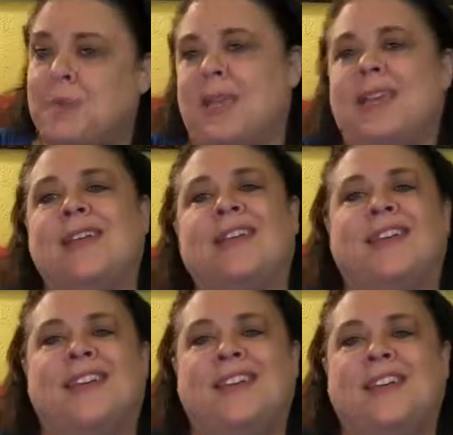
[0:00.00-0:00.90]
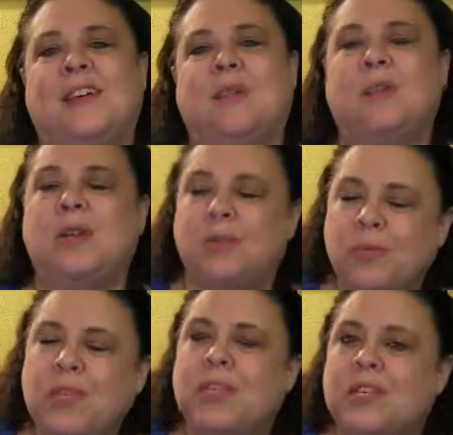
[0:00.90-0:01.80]
me when it
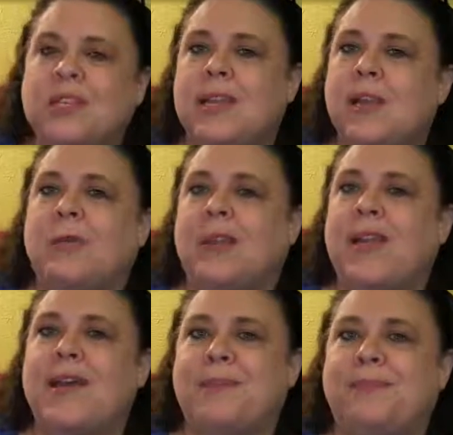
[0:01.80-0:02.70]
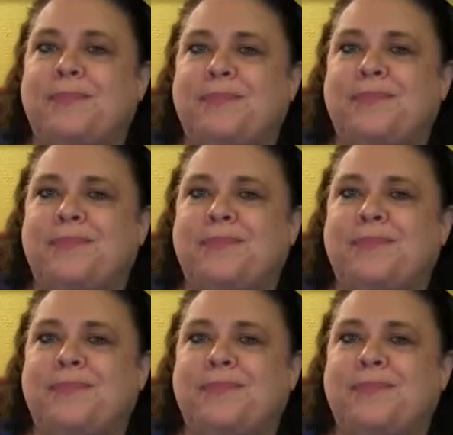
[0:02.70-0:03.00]
really just held me down.